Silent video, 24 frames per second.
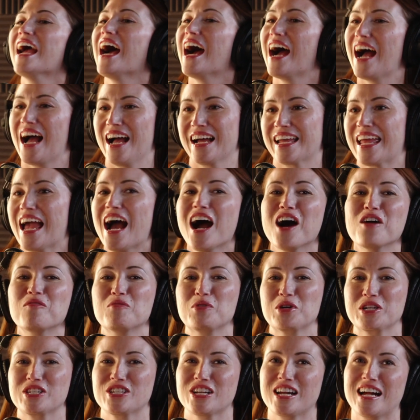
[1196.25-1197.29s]
Yeah, a
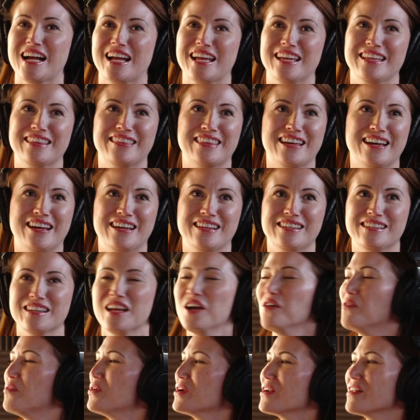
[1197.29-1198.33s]
cowboy jacket that,
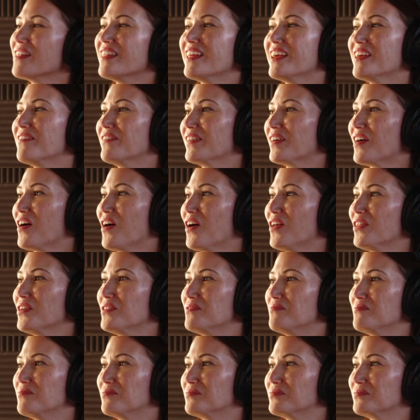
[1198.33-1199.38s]
what do they even call
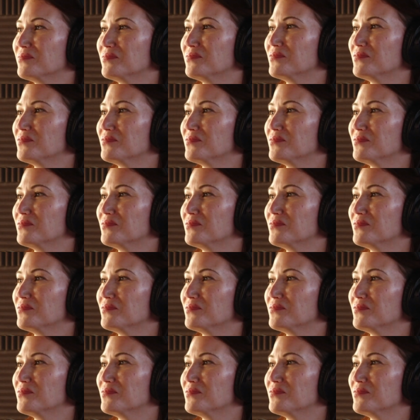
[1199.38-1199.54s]
them?